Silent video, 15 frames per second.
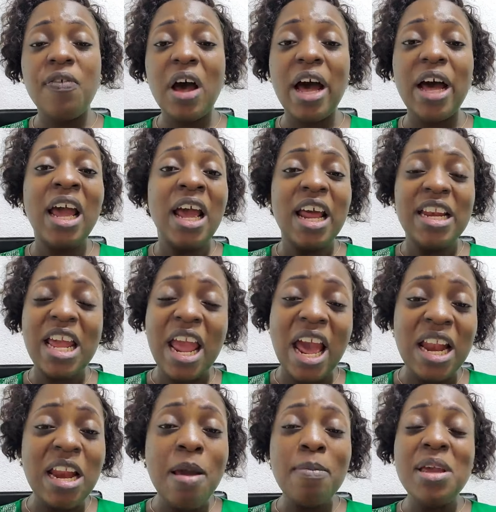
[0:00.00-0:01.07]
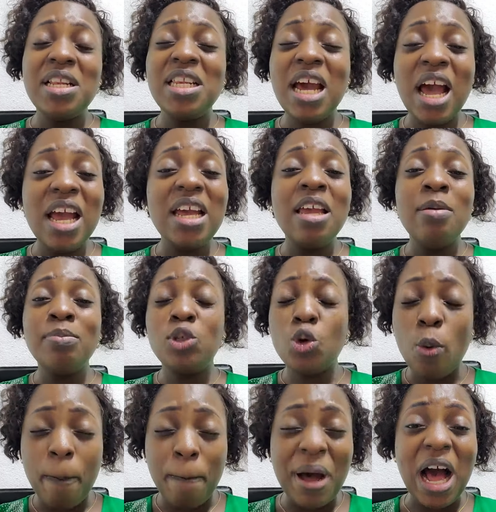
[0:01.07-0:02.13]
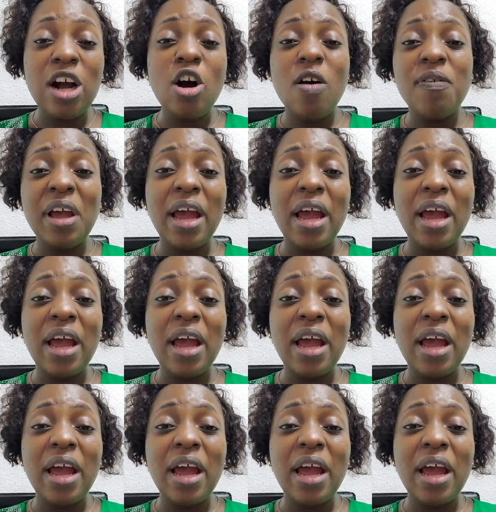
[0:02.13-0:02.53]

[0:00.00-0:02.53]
The enemy, tell him to back off.